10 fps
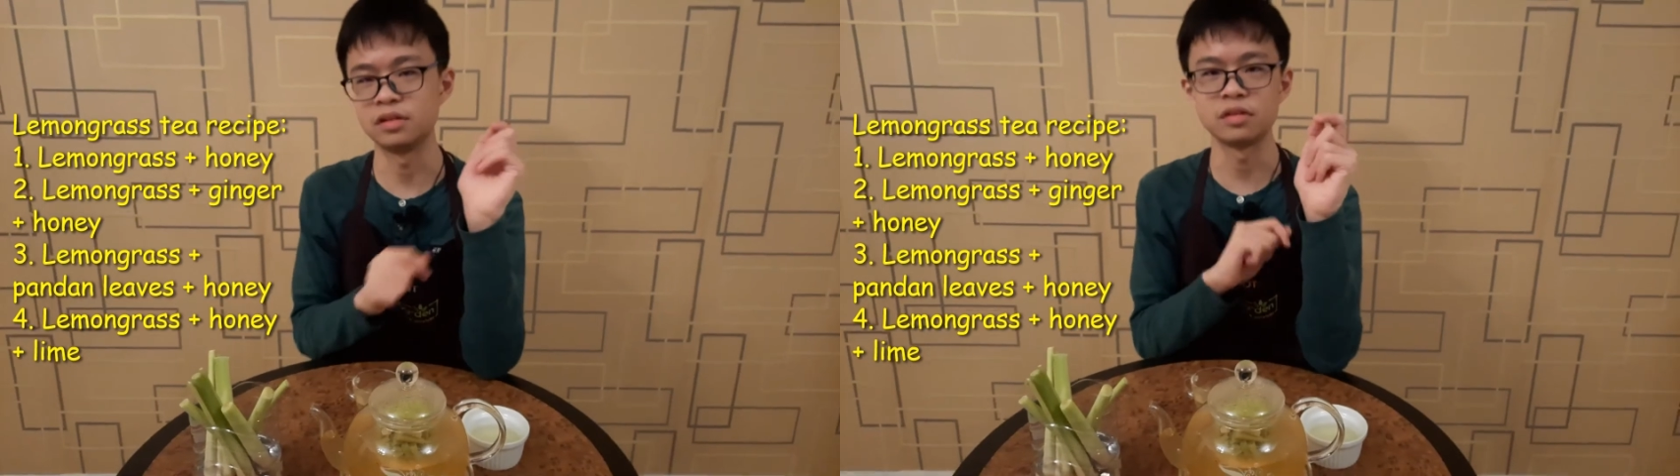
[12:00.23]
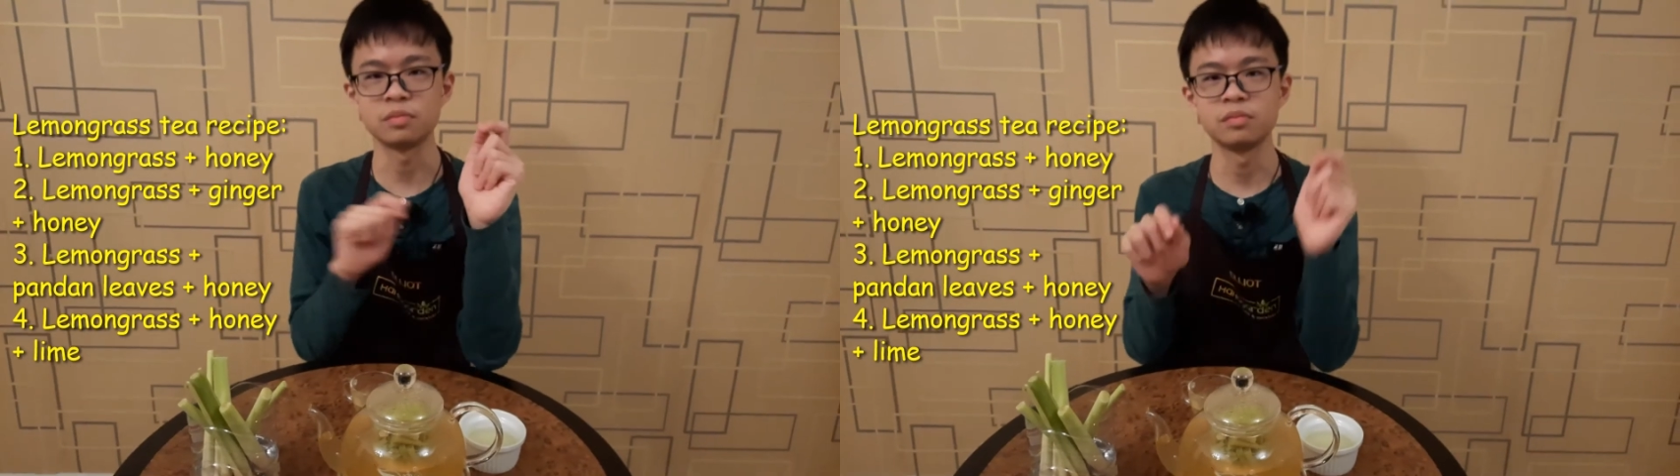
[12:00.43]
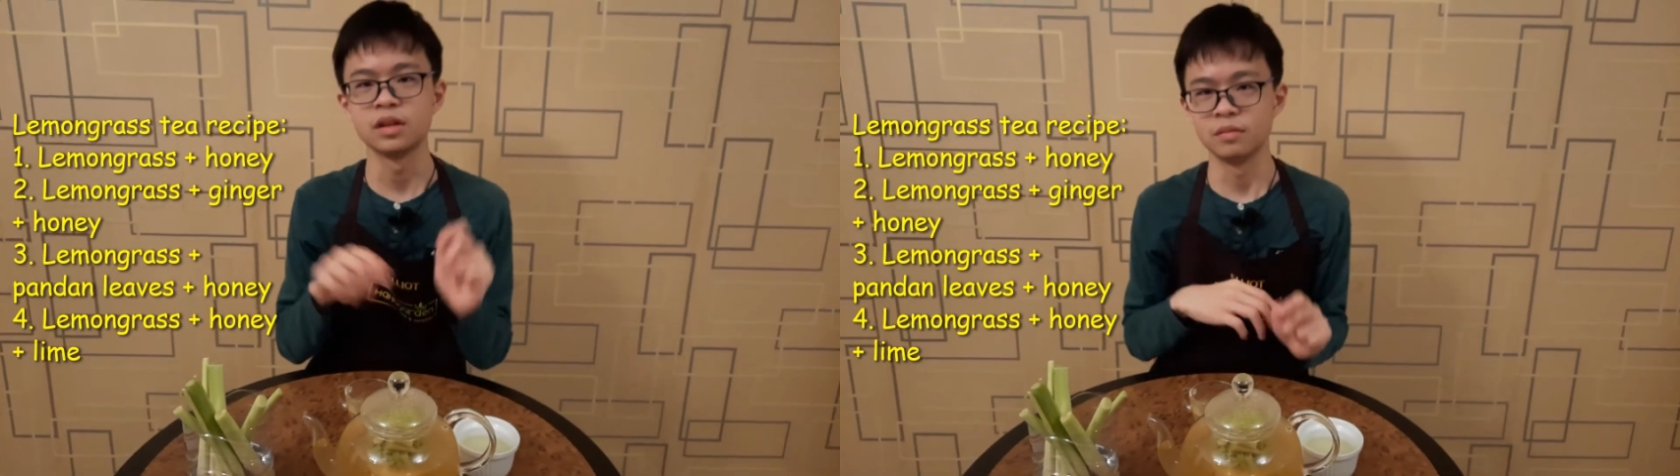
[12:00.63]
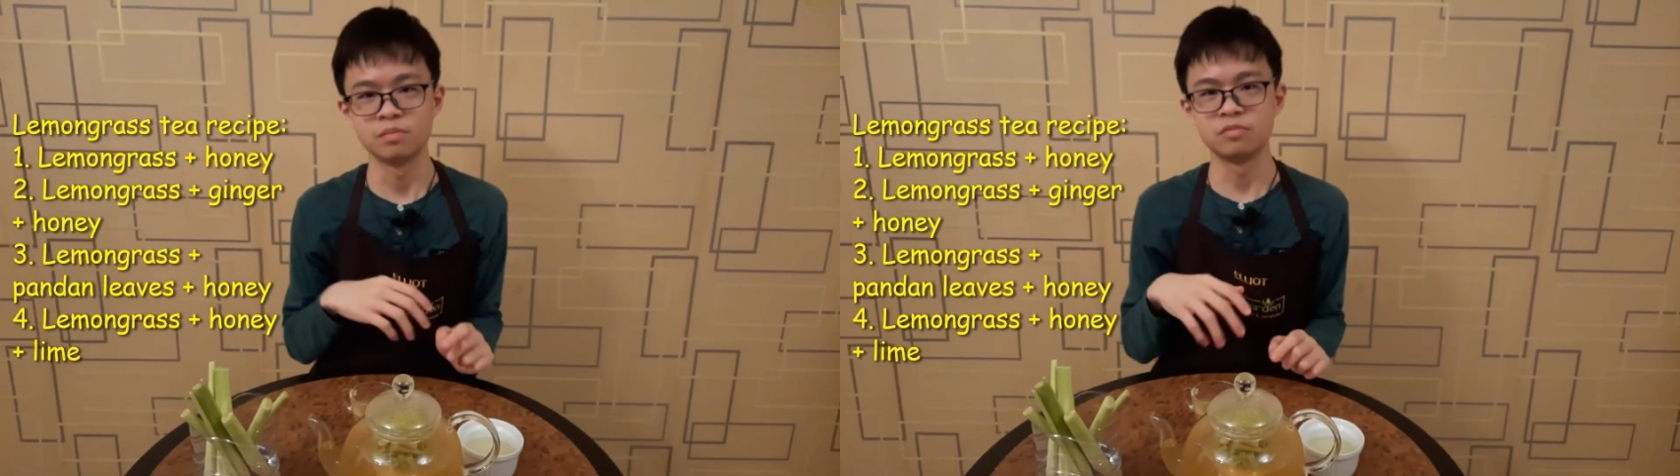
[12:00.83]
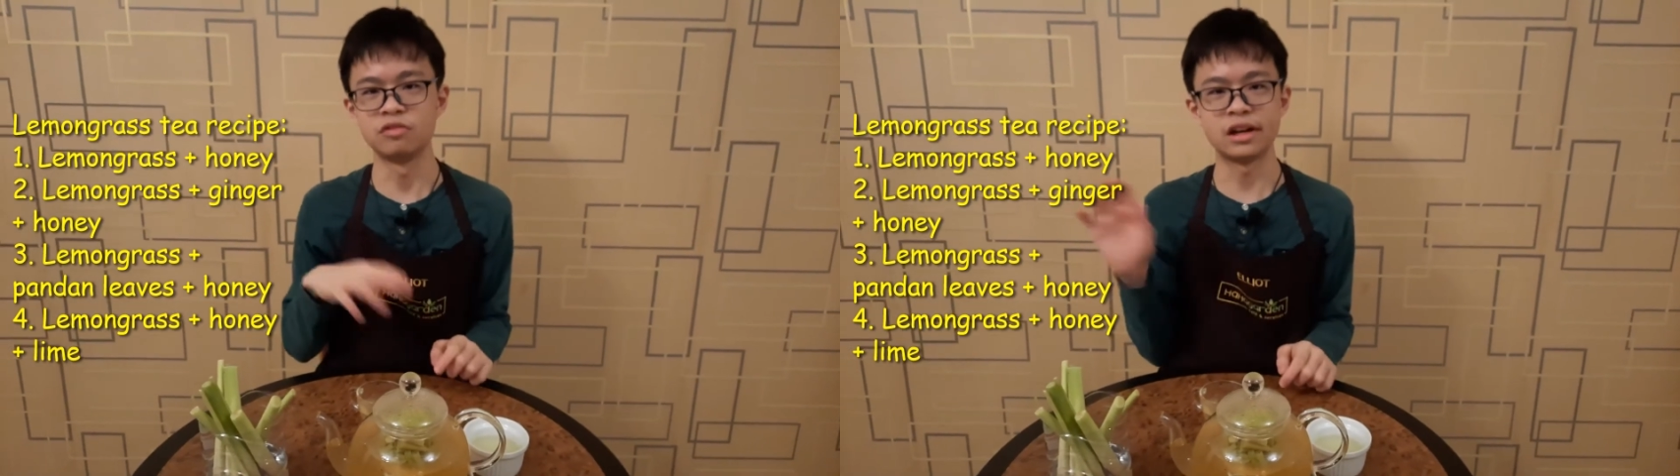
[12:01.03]
just
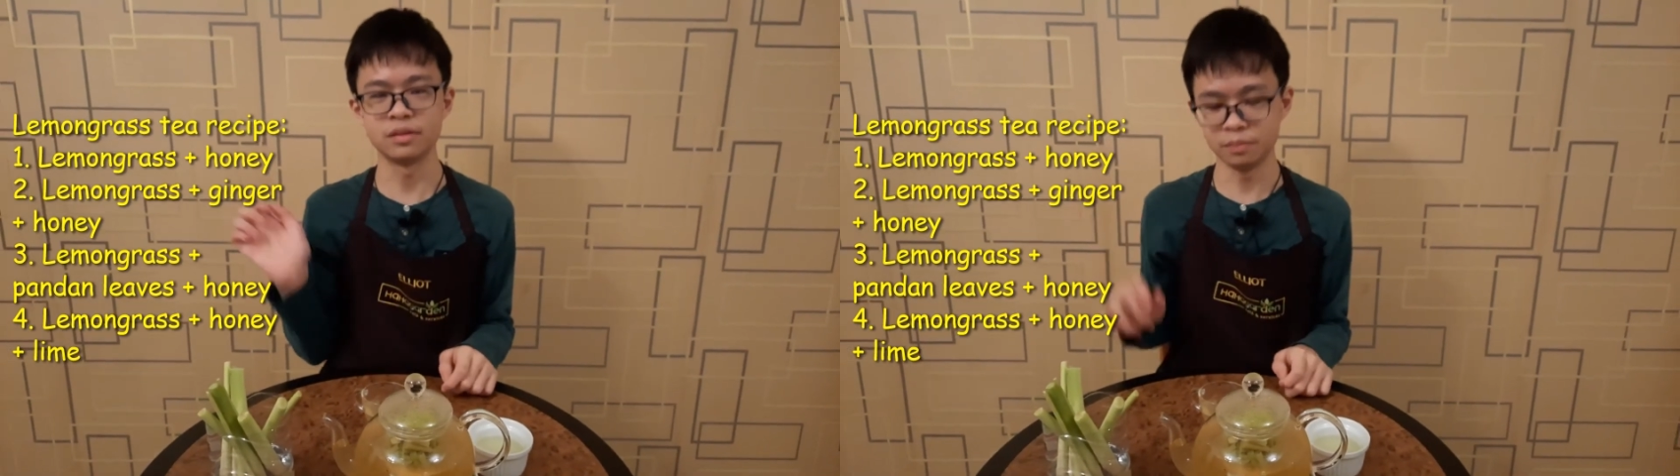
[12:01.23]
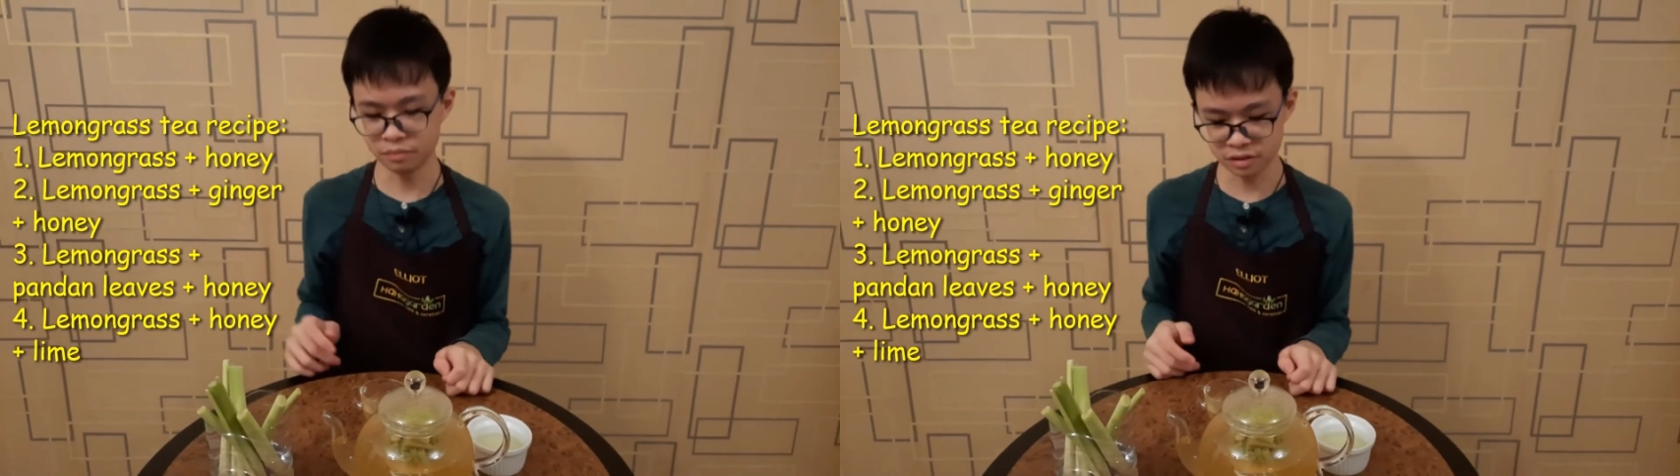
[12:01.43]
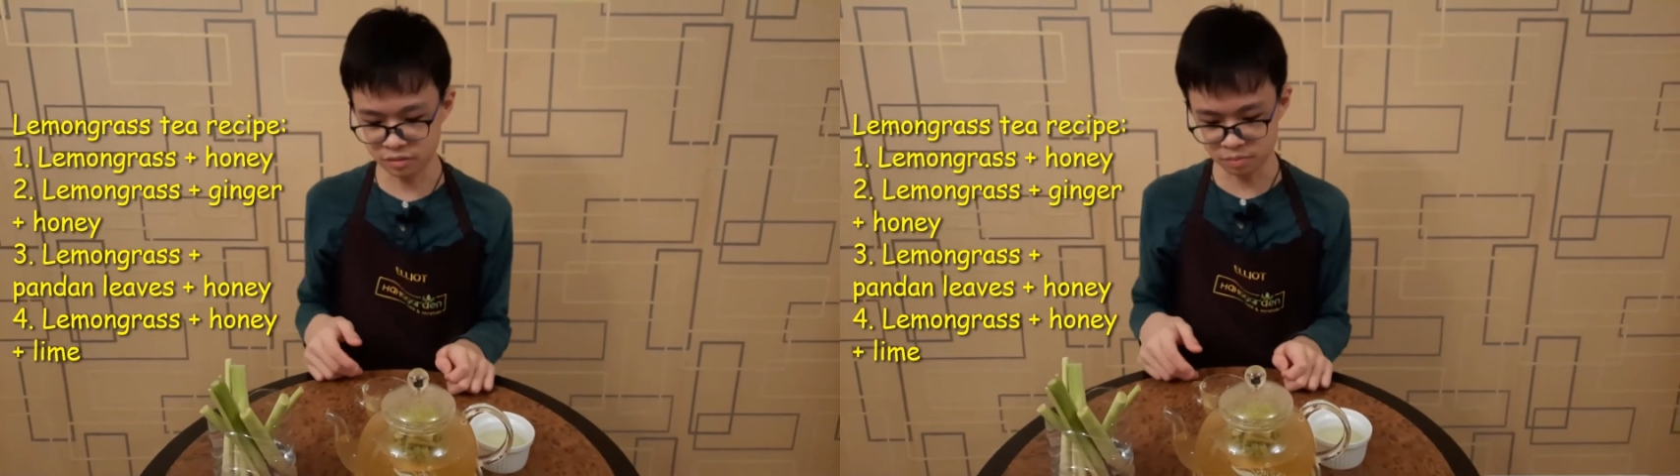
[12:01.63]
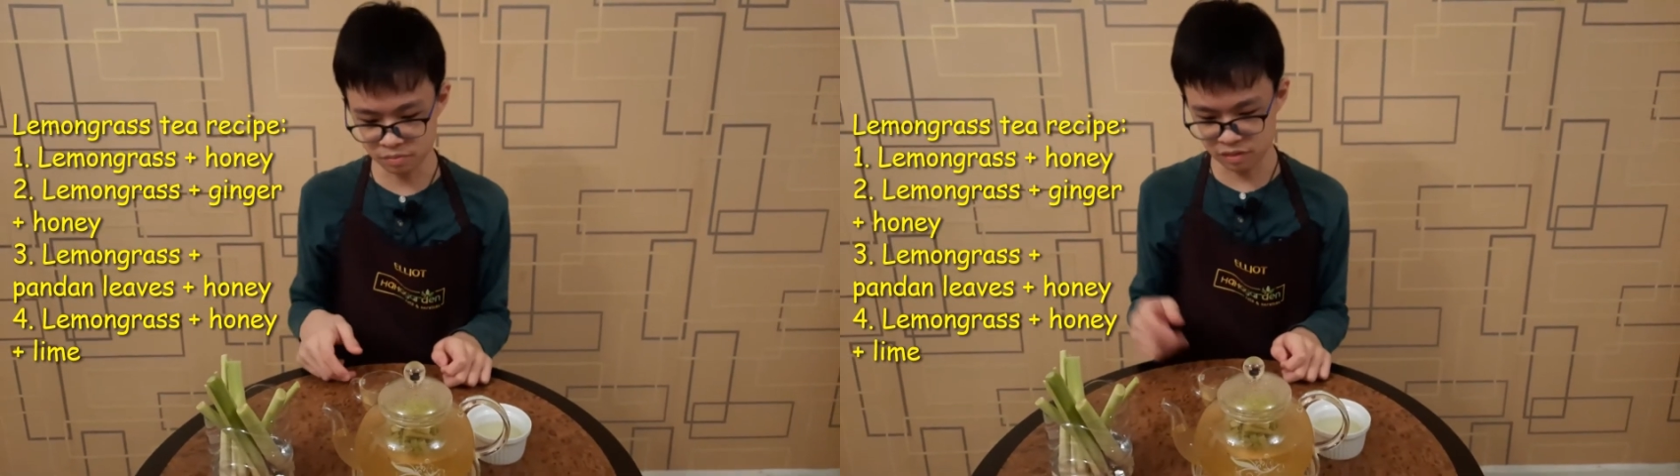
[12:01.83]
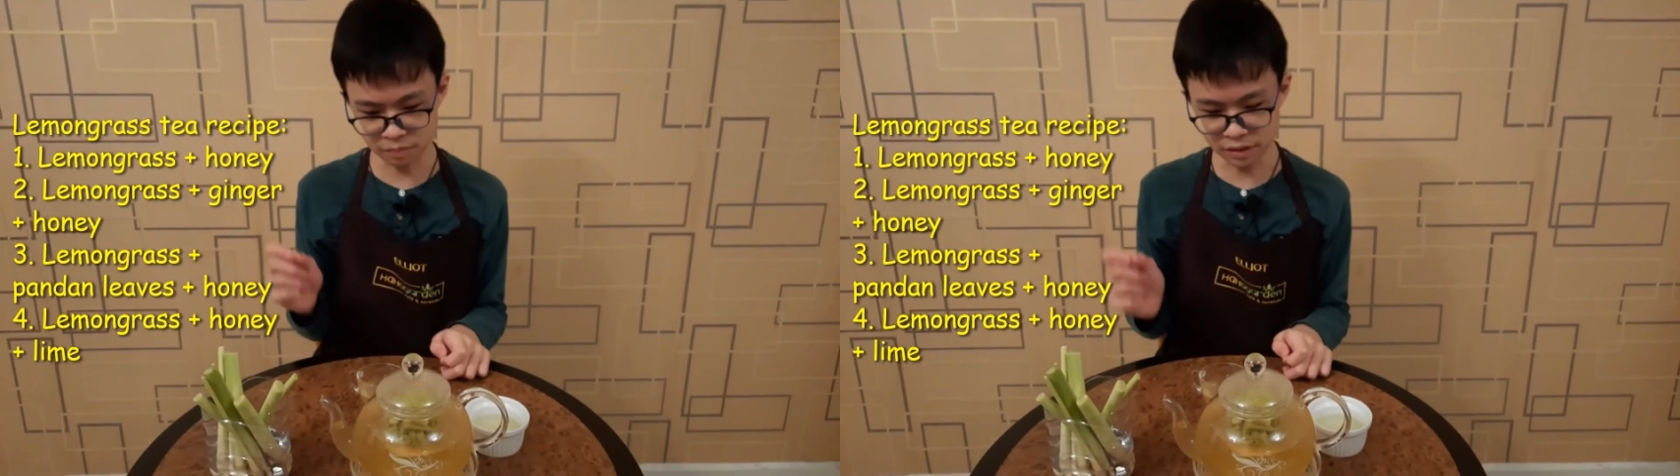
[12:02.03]
random, just
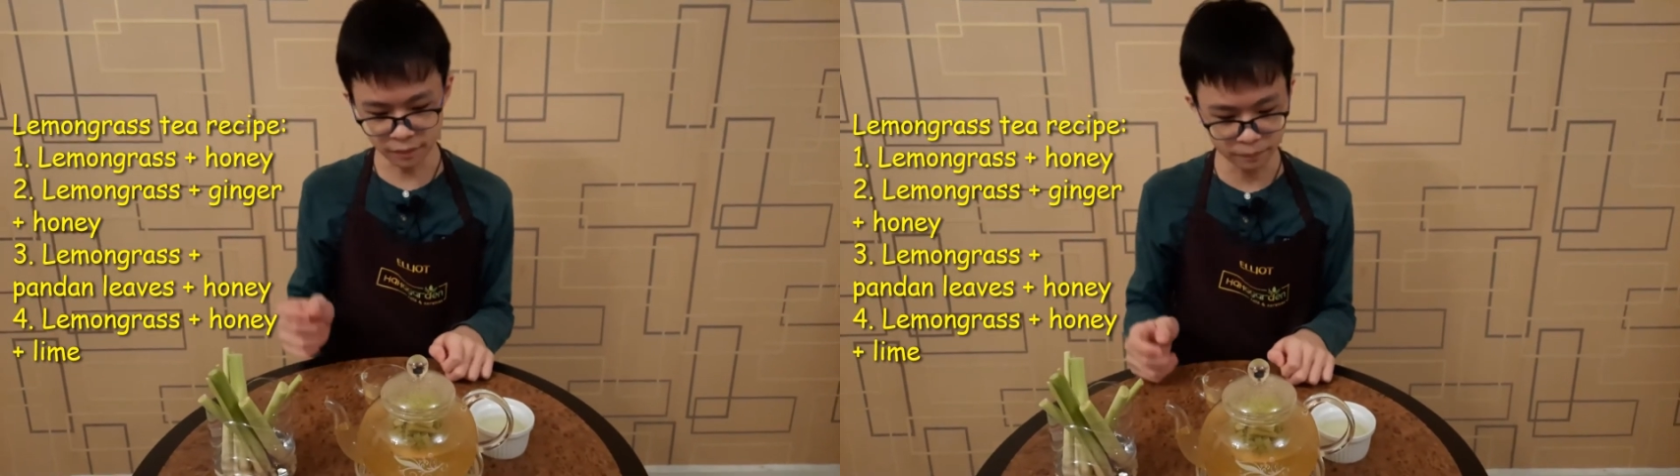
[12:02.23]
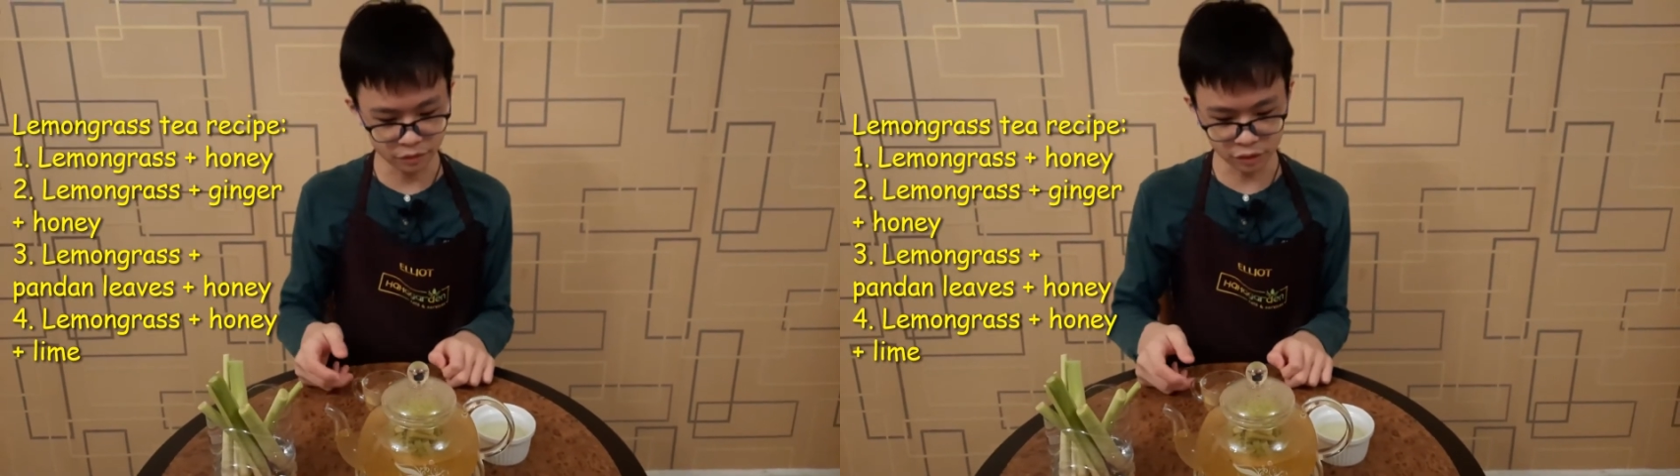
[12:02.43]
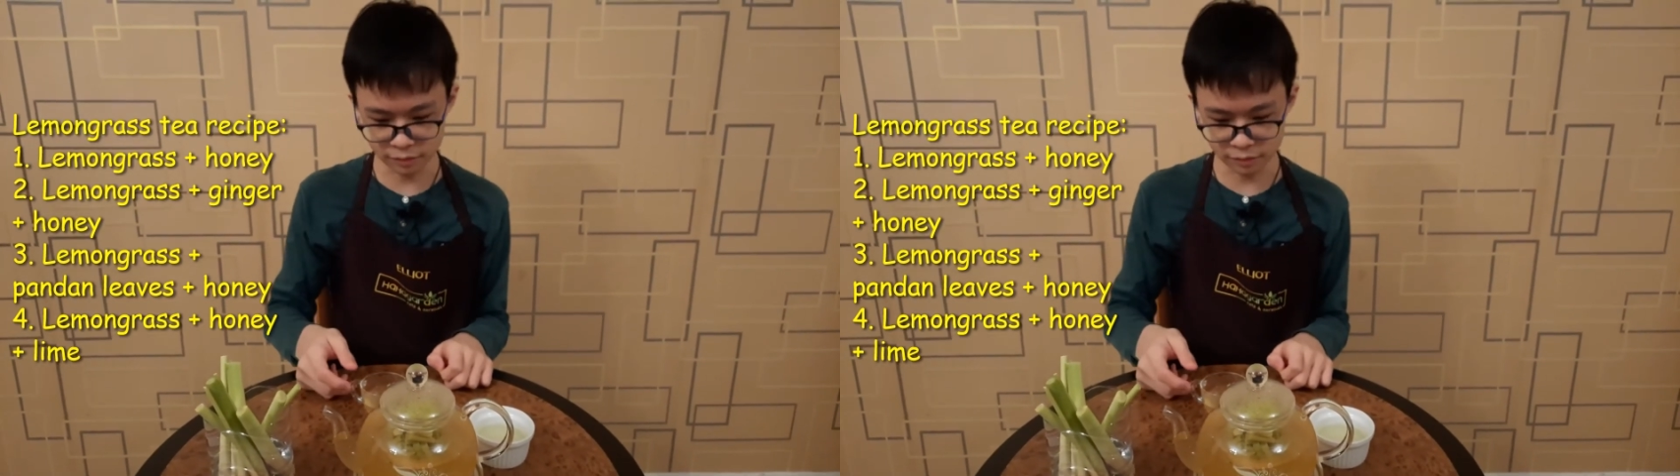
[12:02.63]
simply do it.